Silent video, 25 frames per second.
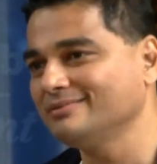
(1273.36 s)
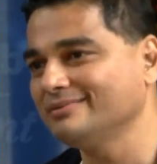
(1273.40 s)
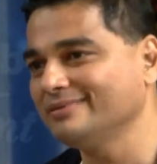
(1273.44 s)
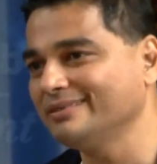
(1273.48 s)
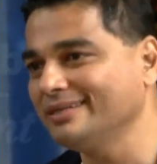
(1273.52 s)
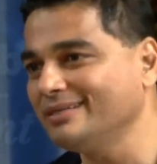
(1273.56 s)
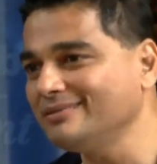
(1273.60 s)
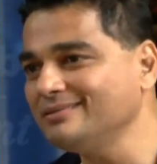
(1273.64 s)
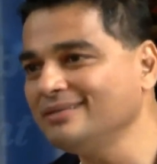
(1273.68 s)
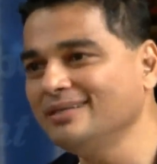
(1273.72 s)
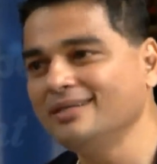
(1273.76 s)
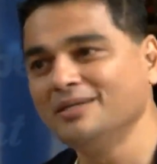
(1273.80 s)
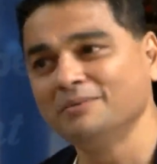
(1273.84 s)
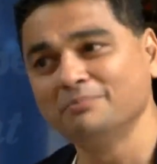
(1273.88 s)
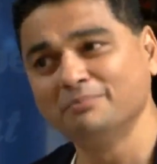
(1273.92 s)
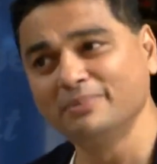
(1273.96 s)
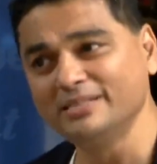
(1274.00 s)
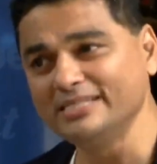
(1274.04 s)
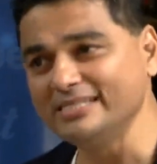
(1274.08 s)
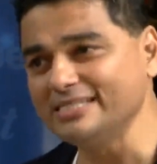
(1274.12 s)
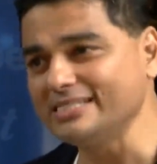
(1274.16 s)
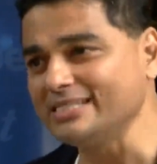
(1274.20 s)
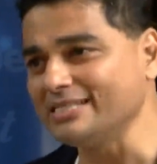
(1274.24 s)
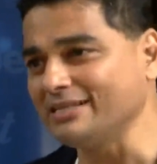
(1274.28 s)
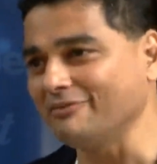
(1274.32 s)
Yeah,
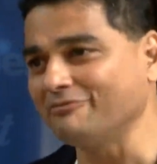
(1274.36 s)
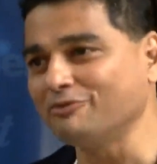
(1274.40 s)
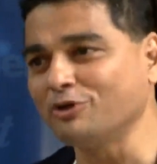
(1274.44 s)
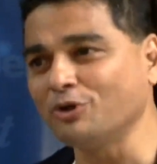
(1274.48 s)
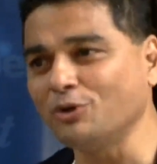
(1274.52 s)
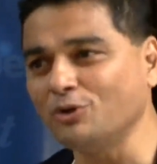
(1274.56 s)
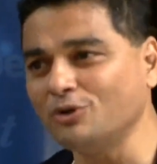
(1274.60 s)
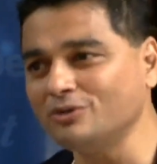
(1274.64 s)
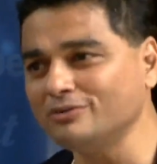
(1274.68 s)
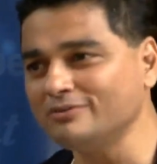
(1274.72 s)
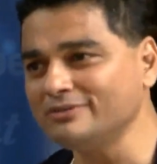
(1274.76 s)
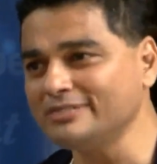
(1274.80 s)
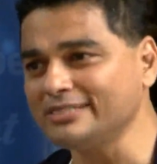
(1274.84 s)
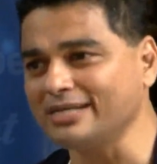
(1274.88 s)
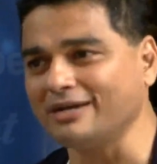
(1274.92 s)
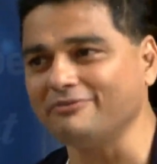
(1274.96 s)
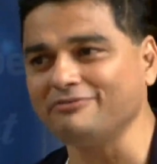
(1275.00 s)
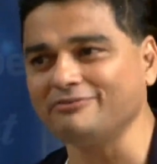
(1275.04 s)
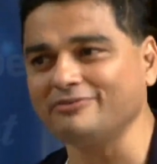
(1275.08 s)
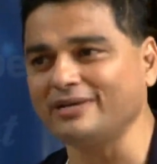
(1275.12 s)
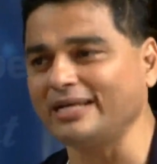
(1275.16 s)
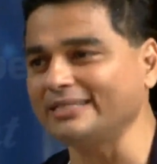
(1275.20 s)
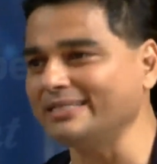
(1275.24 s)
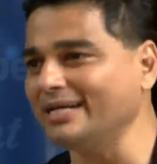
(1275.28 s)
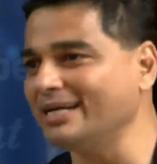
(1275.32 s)
businesses have grown,
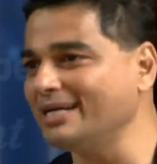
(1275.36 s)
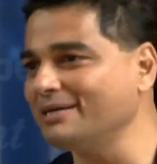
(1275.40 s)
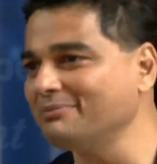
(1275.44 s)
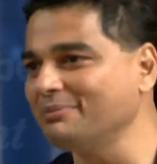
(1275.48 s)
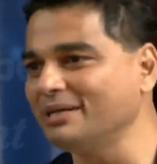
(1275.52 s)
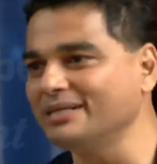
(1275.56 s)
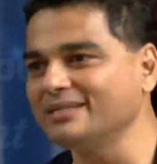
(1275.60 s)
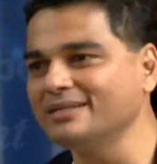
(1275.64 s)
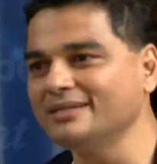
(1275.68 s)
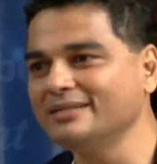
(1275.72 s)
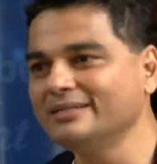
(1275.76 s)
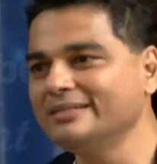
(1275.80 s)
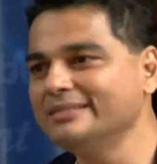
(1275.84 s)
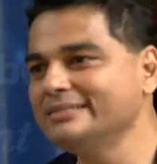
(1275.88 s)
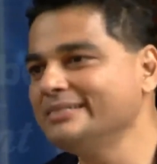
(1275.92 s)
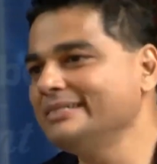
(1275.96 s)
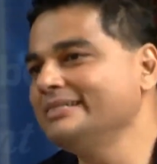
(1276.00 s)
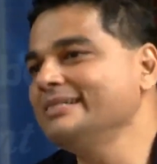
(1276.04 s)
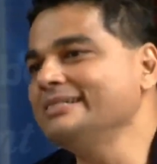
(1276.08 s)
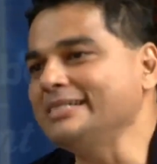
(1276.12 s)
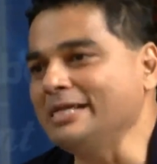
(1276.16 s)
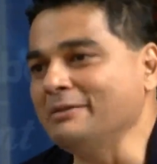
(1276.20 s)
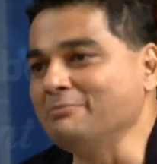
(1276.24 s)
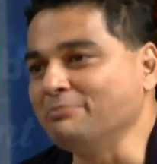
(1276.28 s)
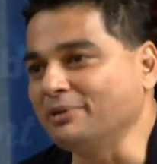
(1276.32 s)
stuff like that, but they're
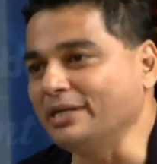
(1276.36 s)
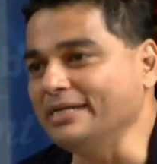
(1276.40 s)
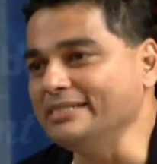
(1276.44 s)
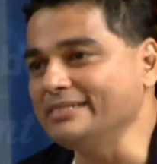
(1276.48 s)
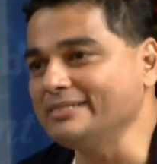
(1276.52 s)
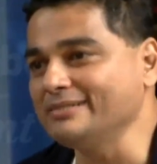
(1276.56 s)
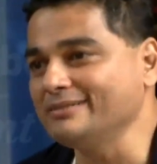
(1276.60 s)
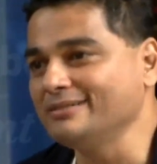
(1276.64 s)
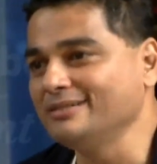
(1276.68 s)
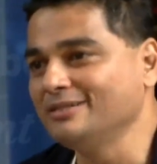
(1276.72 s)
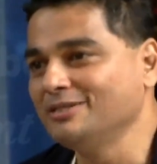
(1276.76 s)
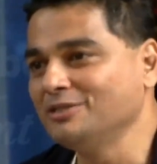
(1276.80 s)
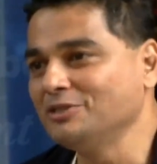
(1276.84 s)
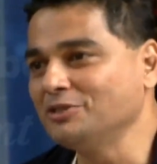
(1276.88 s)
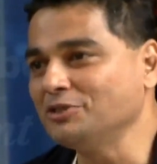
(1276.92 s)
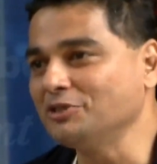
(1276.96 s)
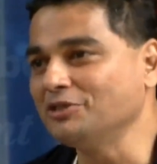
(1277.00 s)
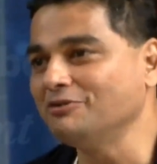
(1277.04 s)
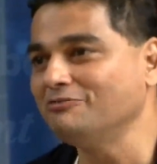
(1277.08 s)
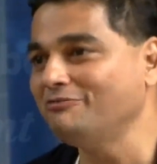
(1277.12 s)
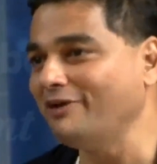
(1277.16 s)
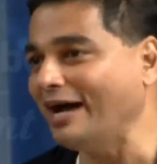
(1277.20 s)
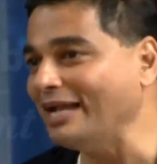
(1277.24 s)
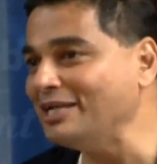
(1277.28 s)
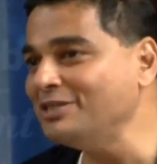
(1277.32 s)
the same price. So
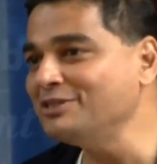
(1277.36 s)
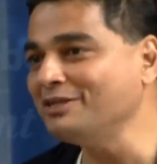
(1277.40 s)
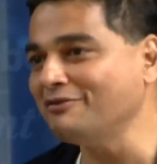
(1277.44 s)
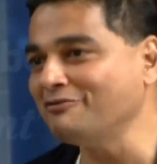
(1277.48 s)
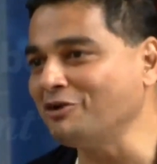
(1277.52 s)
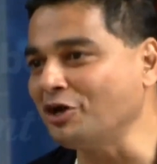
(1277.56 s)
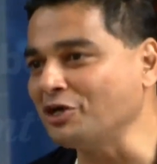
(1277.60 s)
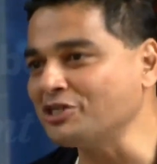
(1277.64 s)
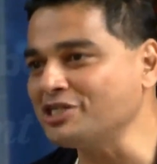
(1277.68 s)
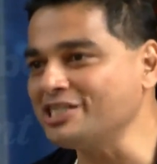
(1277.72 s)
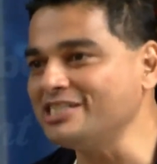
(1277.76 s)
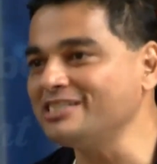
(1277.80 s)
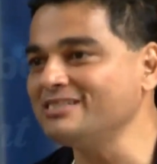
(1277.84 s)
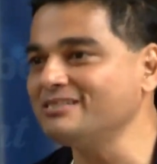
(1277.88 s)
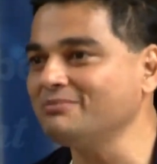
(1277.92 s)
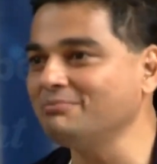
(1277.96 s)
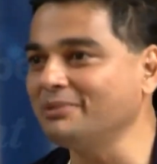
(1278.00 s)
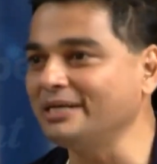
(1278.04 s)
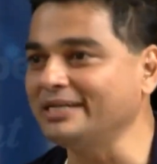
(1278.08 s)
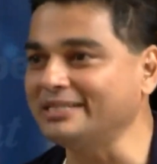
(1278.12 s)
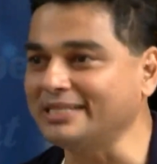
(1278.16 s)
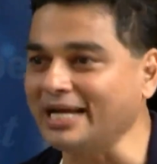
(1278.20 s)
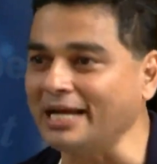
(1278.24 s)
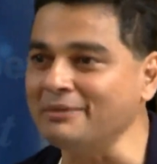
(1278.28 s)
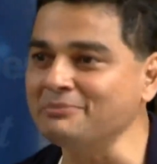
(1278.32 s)
the values have not changed,
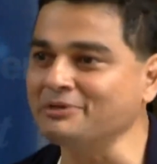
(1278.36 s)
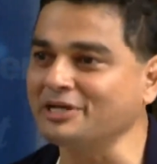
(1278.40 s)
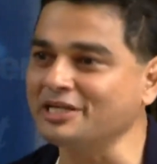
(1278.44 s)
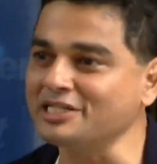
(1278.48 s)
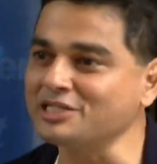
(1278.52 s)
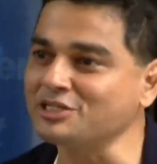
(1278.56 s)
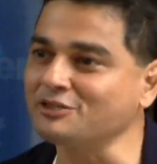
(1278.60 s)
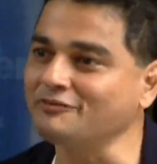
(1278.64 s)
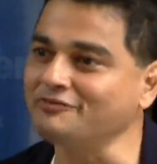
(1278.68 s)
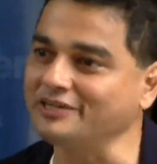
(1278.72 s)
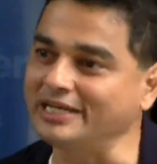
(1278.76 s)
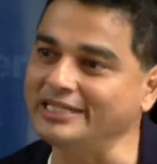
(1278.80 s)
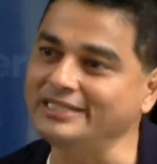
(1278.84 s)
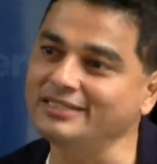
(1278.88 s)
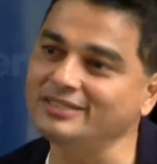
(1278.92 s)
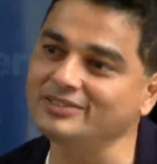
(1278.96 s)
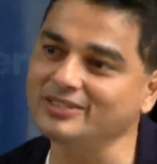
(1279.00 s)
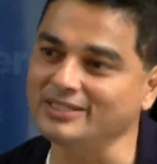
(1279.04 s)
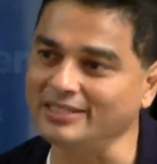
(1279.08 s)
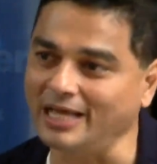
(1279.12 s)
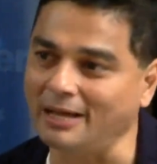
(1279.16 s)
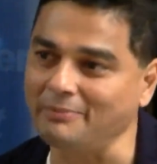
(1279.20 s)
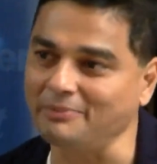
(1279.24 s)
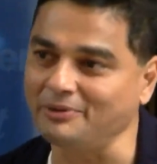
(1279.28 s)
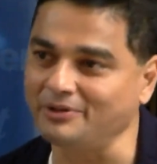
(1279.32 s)
but time correction of 10
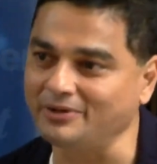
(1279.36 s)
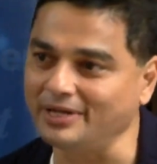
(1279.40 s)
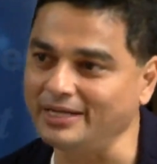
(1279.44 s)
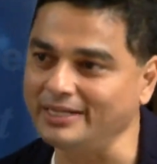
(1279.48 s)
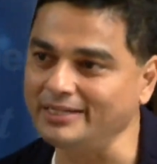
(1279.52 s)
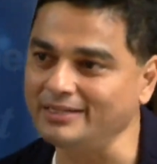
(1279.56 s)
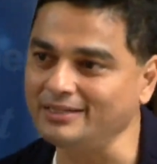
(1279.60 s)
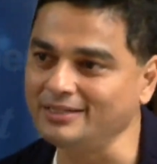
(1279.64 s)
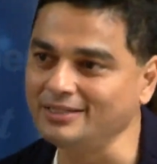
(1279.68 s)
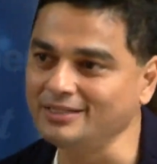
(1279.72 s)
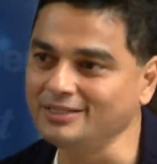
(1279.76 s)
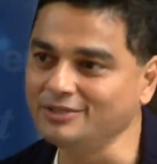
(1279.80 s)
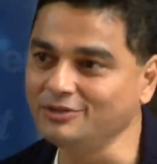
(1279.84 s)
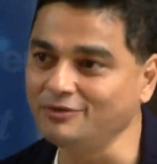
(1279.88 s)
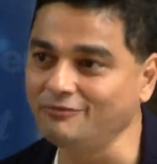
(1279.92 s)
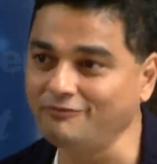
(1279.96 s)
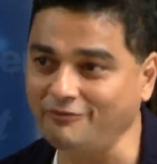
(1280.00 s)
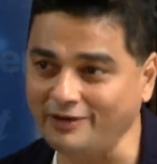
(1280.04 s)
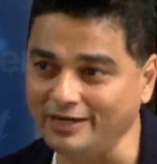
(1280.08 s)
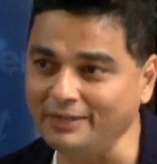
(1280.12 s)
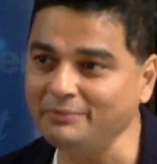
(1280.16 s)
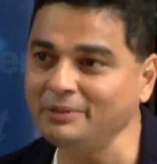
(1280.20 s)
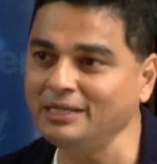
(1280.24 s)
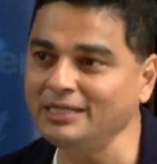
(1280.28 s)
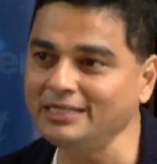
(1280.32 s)
years has happened, right? So
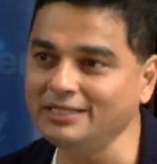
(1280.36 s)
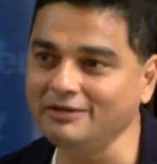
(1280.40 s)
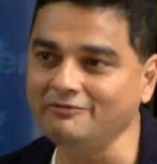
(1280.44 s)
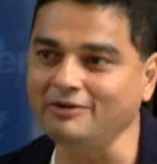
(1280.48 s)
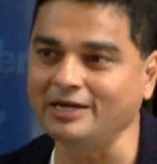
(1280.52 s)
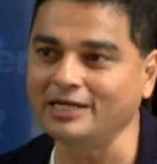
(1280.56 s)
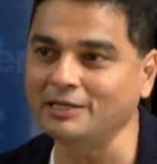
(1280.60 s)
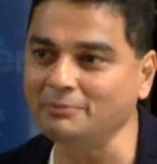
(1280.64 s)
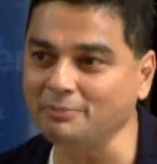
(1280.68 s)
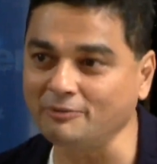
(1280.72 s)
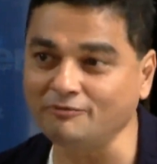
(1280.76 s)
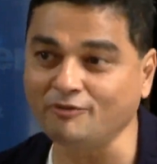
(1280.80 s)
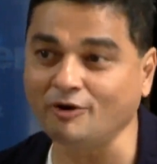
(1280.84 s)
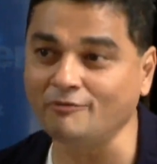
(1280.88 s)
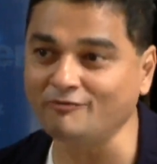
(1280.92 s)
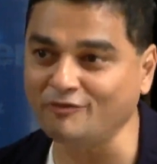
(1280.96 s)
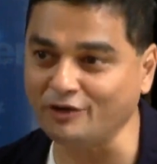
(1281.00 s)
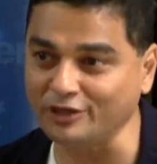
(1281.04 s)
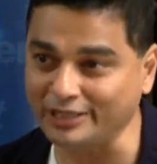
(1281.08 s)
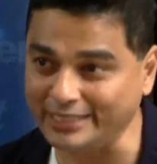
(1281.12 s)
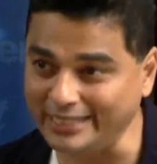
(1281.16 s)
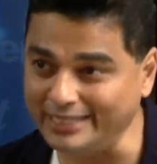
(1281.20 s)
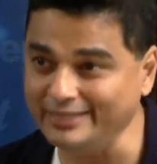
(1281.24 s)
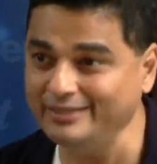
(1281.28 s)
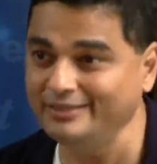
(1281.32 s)
fundamentally they've underperformed
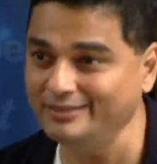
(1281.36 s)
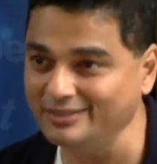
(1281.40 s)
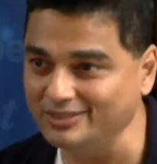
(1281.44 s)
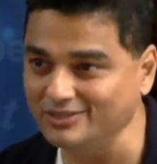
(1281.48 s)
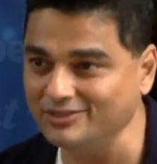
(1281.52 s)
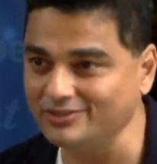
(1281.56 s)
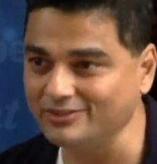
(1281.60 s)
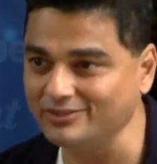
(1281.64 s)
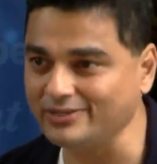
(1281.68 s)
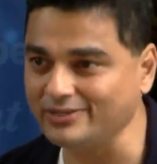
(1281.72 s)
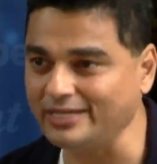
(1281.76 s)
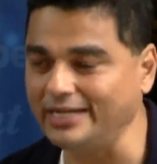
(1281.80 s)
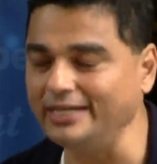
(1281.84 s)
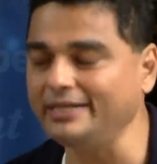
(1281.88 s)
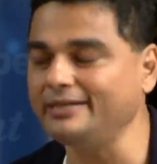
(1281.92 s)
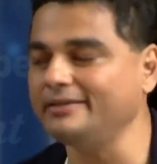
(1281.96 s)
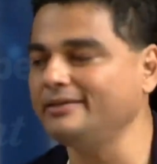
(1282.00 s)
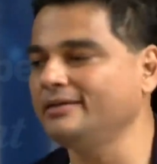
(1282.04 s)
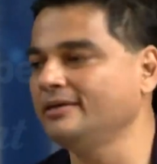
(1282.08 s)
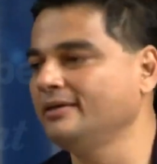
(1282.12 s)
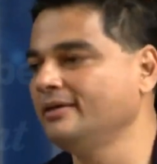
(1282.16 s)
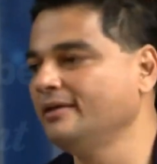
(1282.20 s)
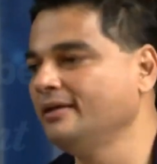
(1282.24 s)
for 10 years, Right?